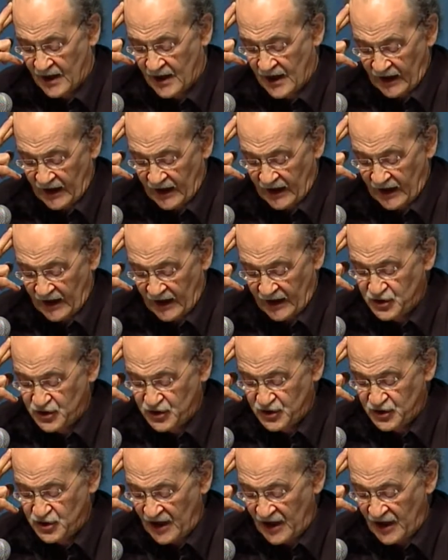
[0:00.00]
its
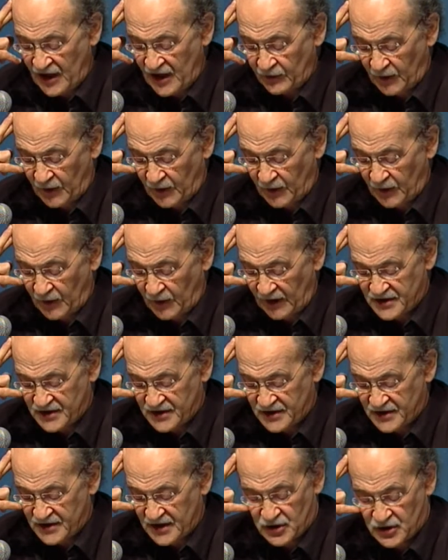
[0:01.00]
general
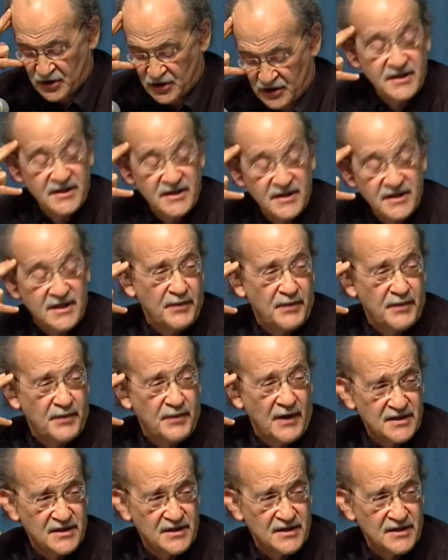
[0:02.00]
realization is
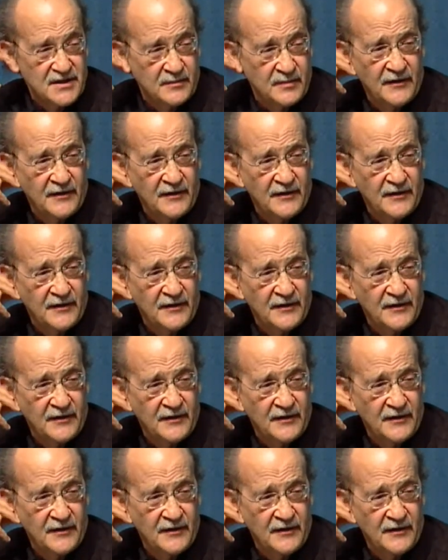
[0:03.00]
impossible